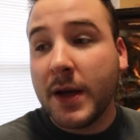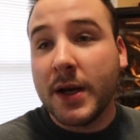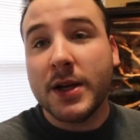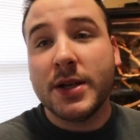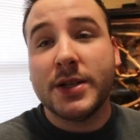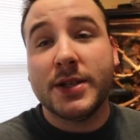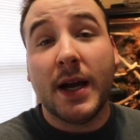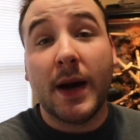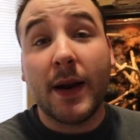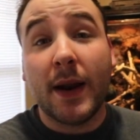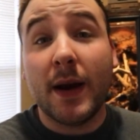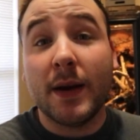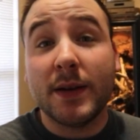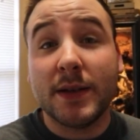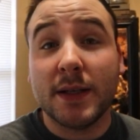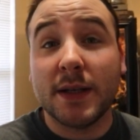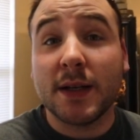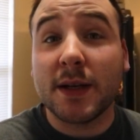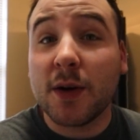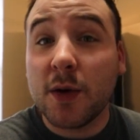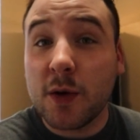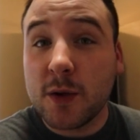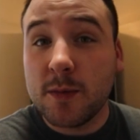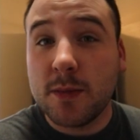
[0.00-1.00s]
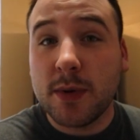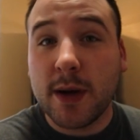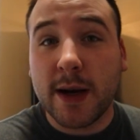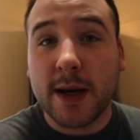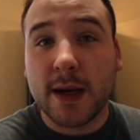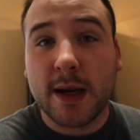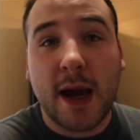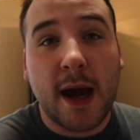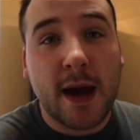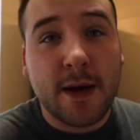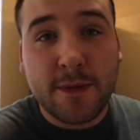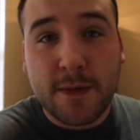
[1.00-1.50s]
Shout out to Cold
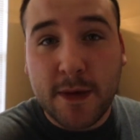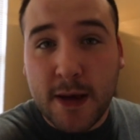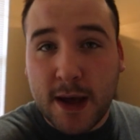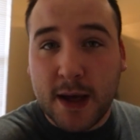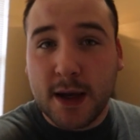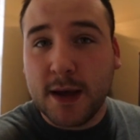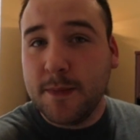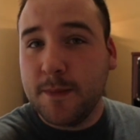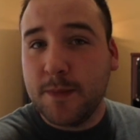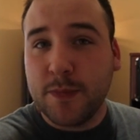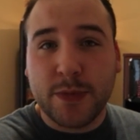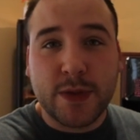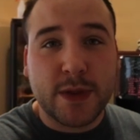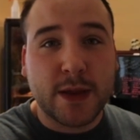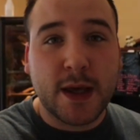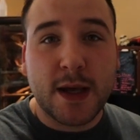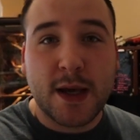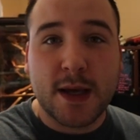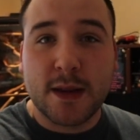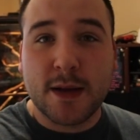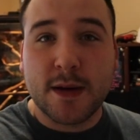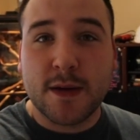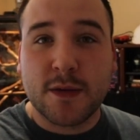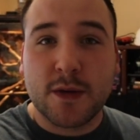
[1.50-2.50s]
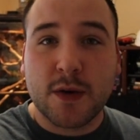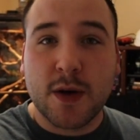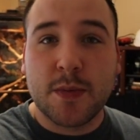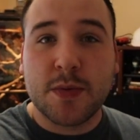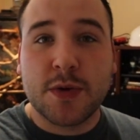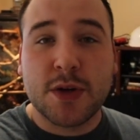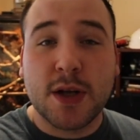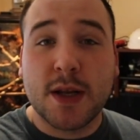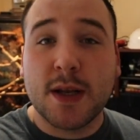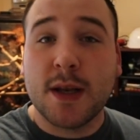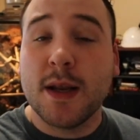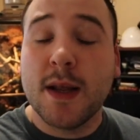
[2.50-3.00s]
Blooded Cafe, link in the
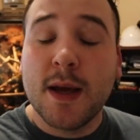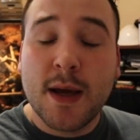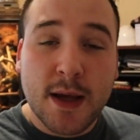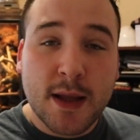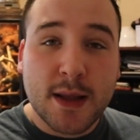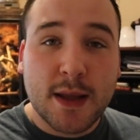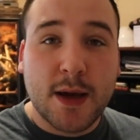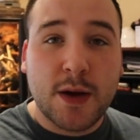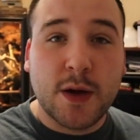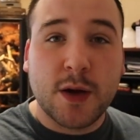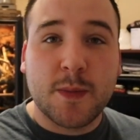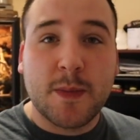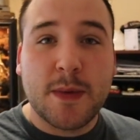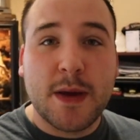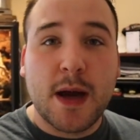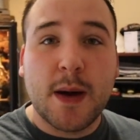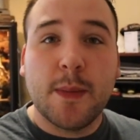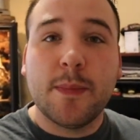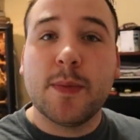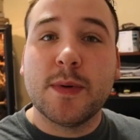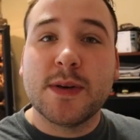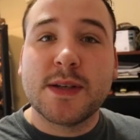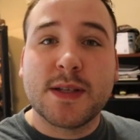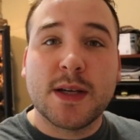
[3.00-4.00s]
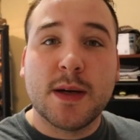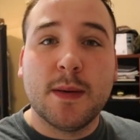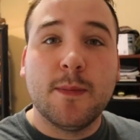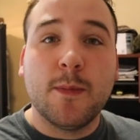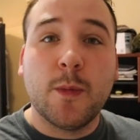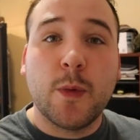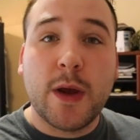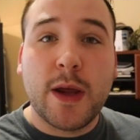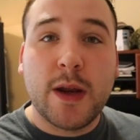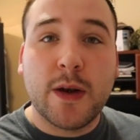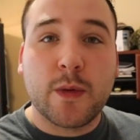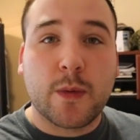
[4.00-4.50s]
description. They hooked me up with some
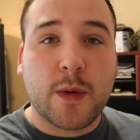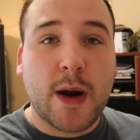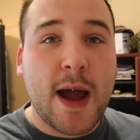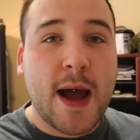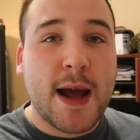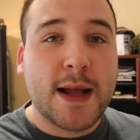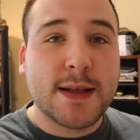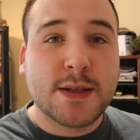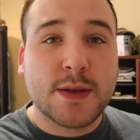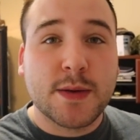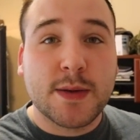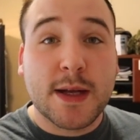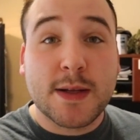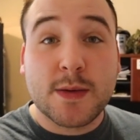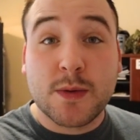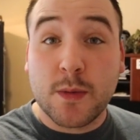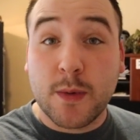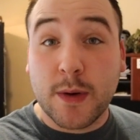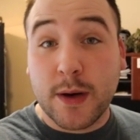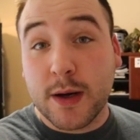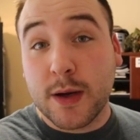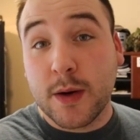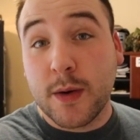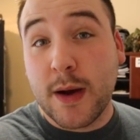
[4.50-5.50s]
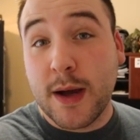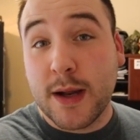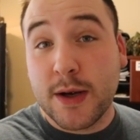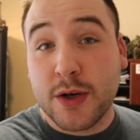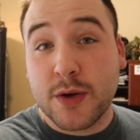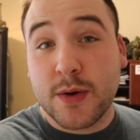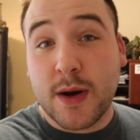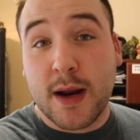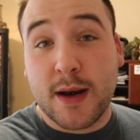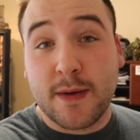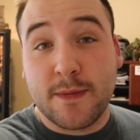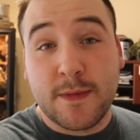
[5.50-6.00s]
weaned rats, so that's what we're gonna go ahead and
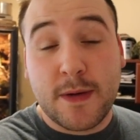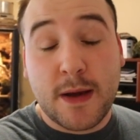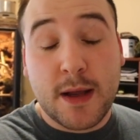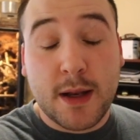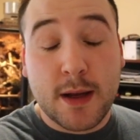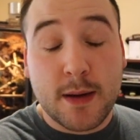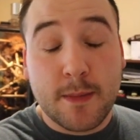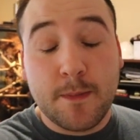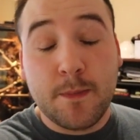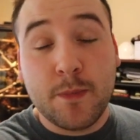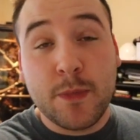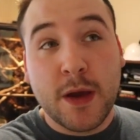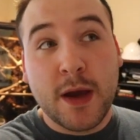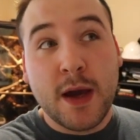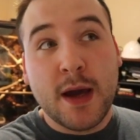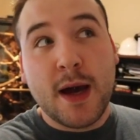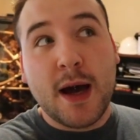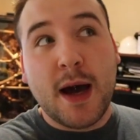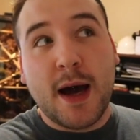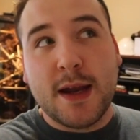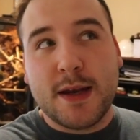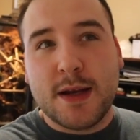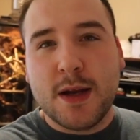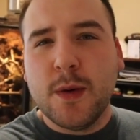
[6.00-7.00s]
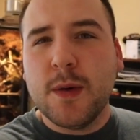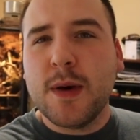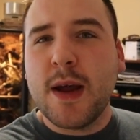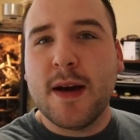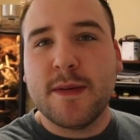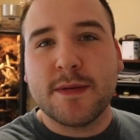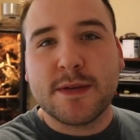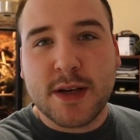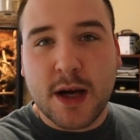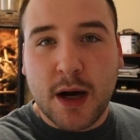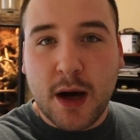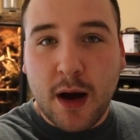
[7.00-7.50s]
try to feed him. I don't
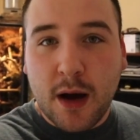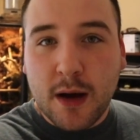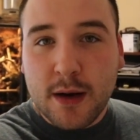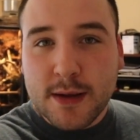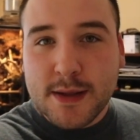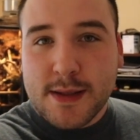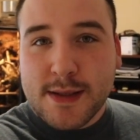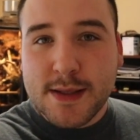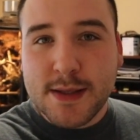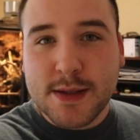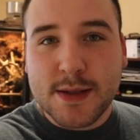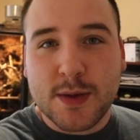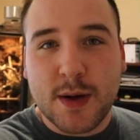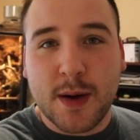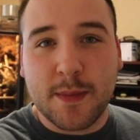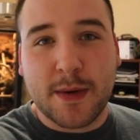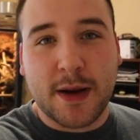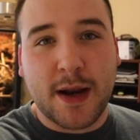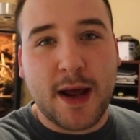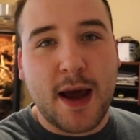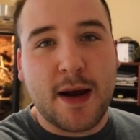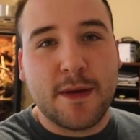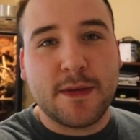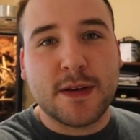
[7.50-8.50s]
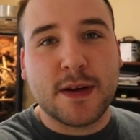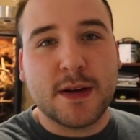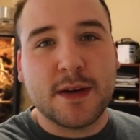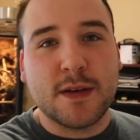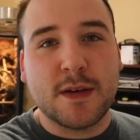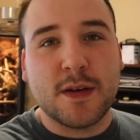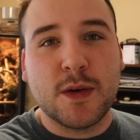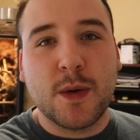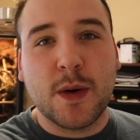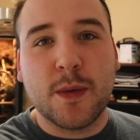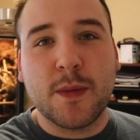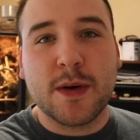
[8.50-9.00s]
have tongs, so I'm gonna have to
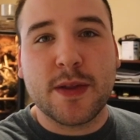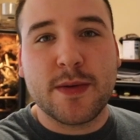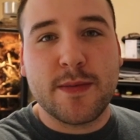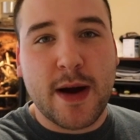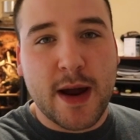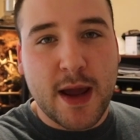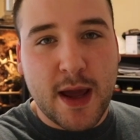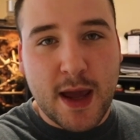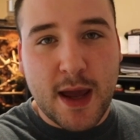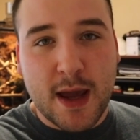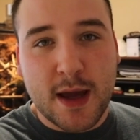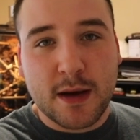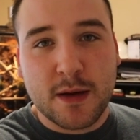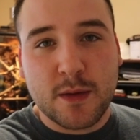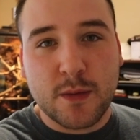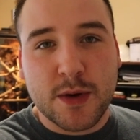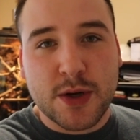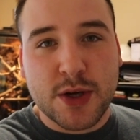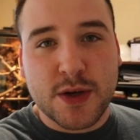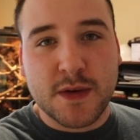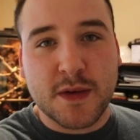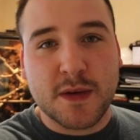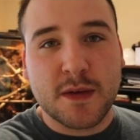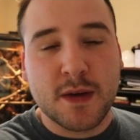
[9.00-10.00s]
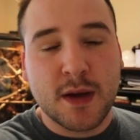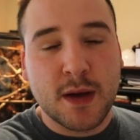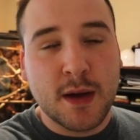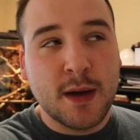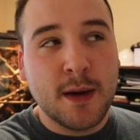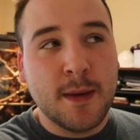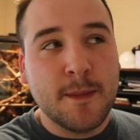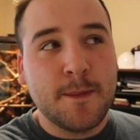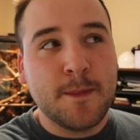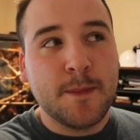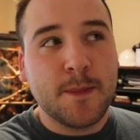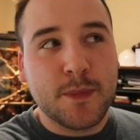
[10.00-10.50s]
do it with my hand, which is
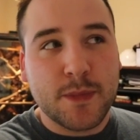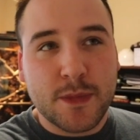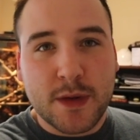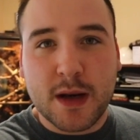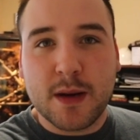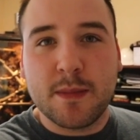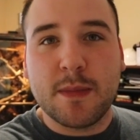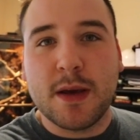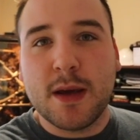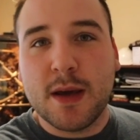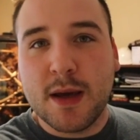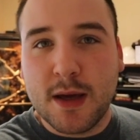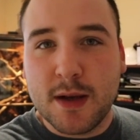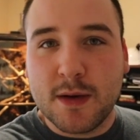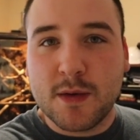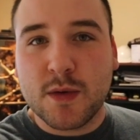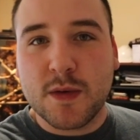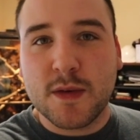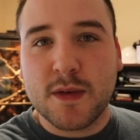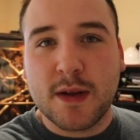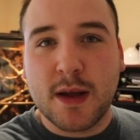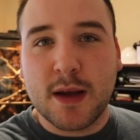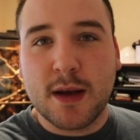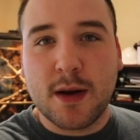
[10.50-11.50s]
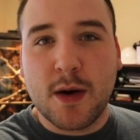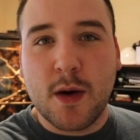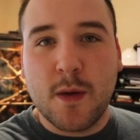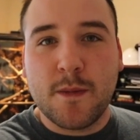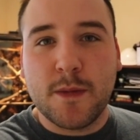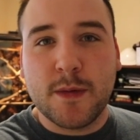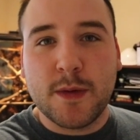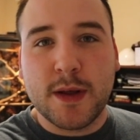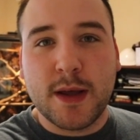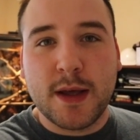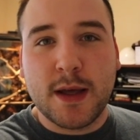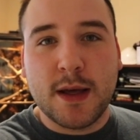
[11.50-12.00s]
gonna be interesting.
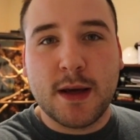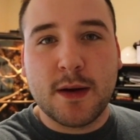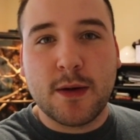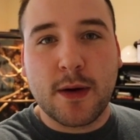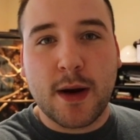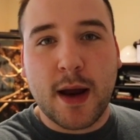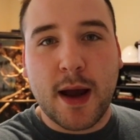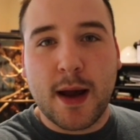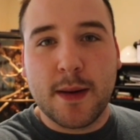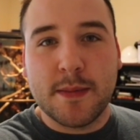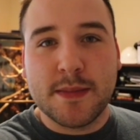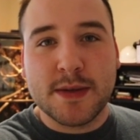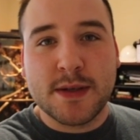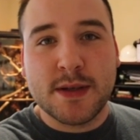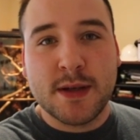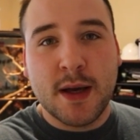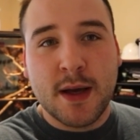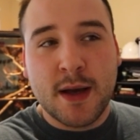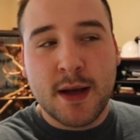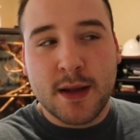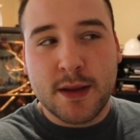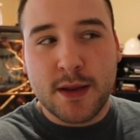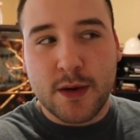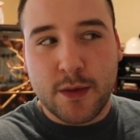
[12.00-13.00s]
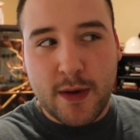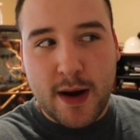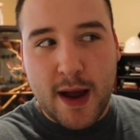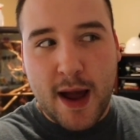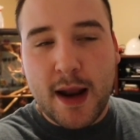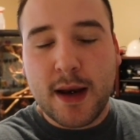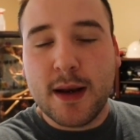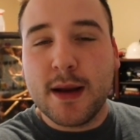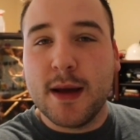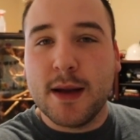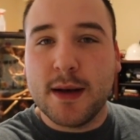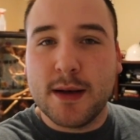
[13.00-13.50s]
Hopefully he grabs the
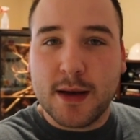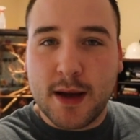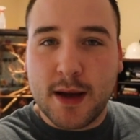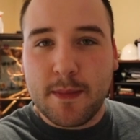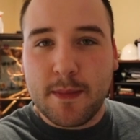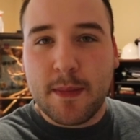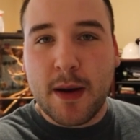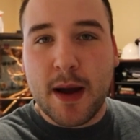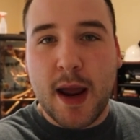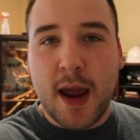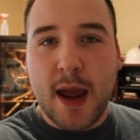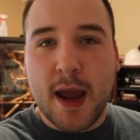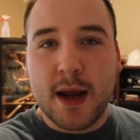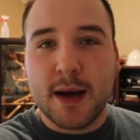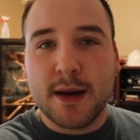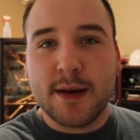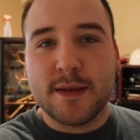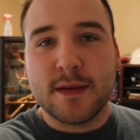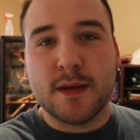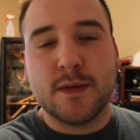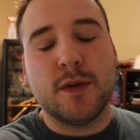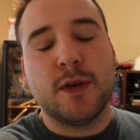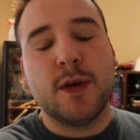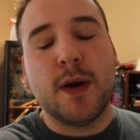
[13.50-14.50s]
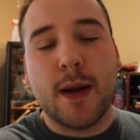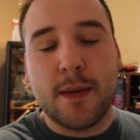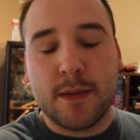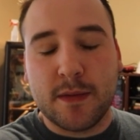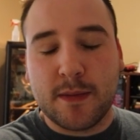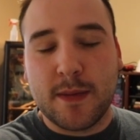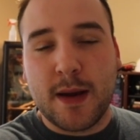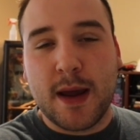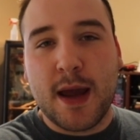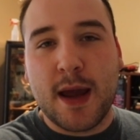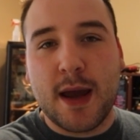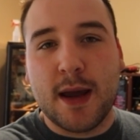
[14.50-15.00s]
rat and my hand, because if he grabs
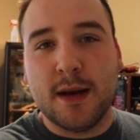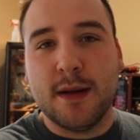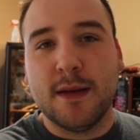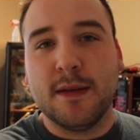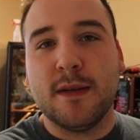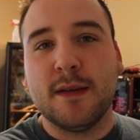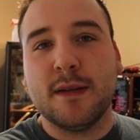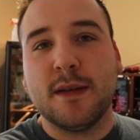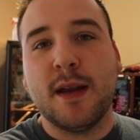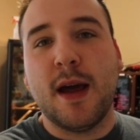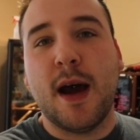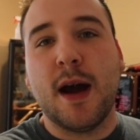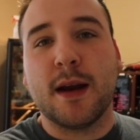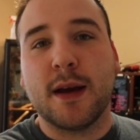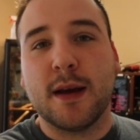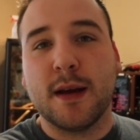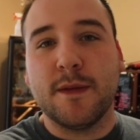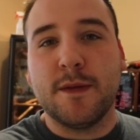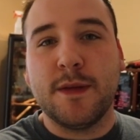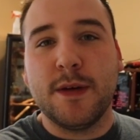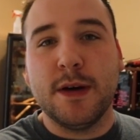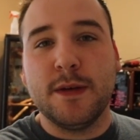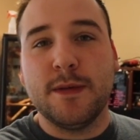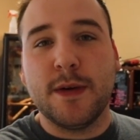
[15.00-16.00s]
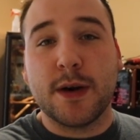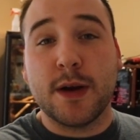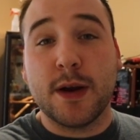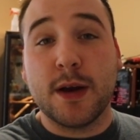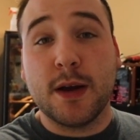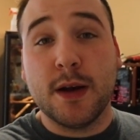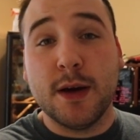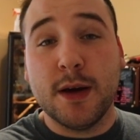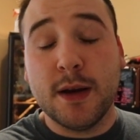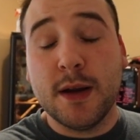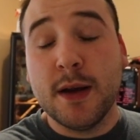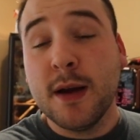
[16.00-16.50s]
my hand, it's not gonna feel very
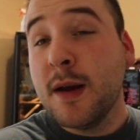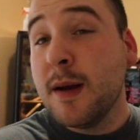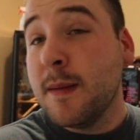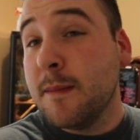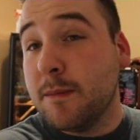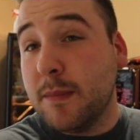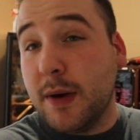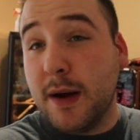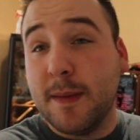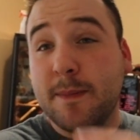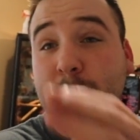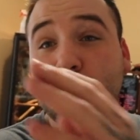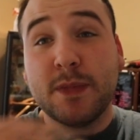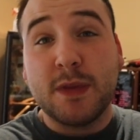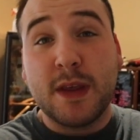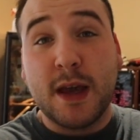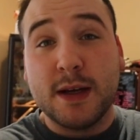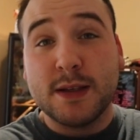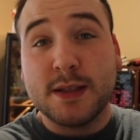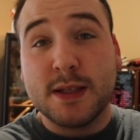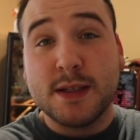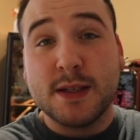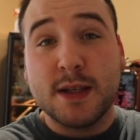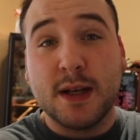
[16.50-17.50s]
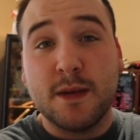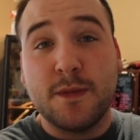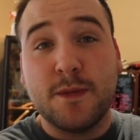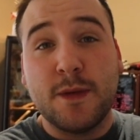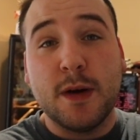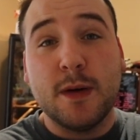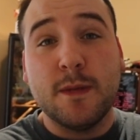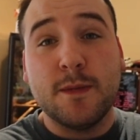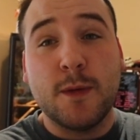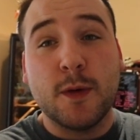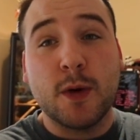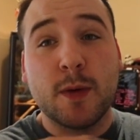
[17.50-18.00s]
good. But Kelsey's gonna
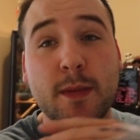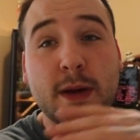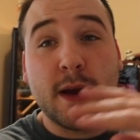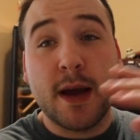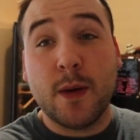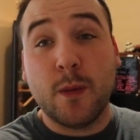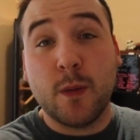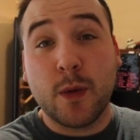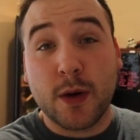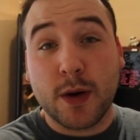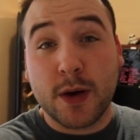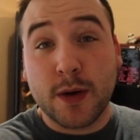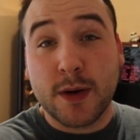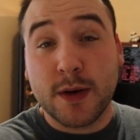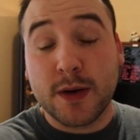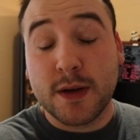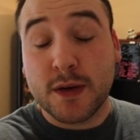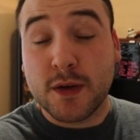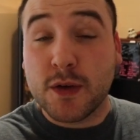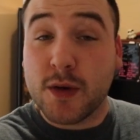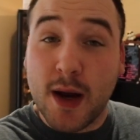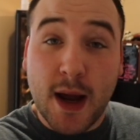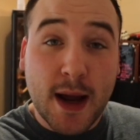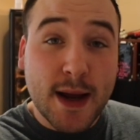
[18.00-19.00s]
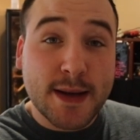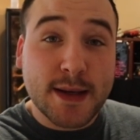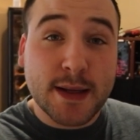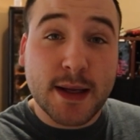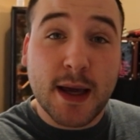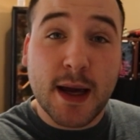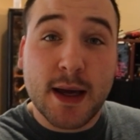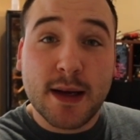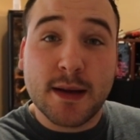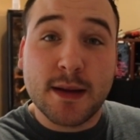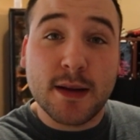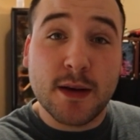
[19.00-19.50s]
film for me and we're going to try to
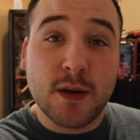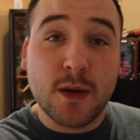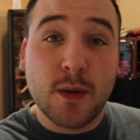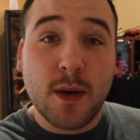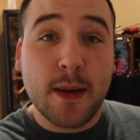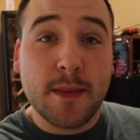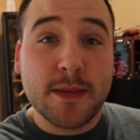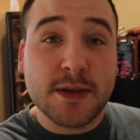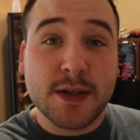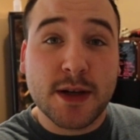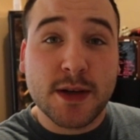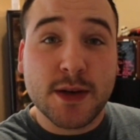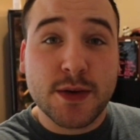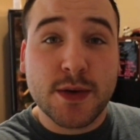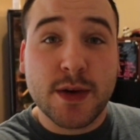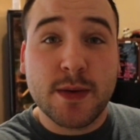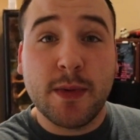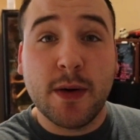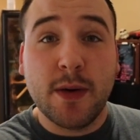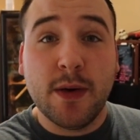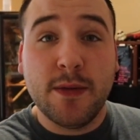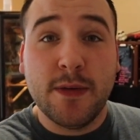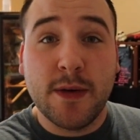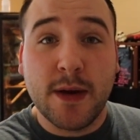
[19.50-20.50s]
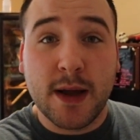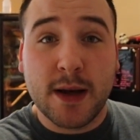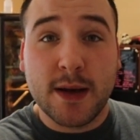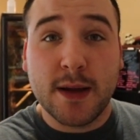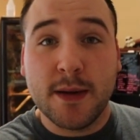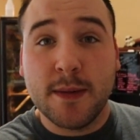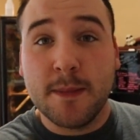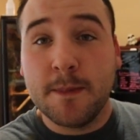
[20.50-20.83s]
get the new Amazon tree boa fed.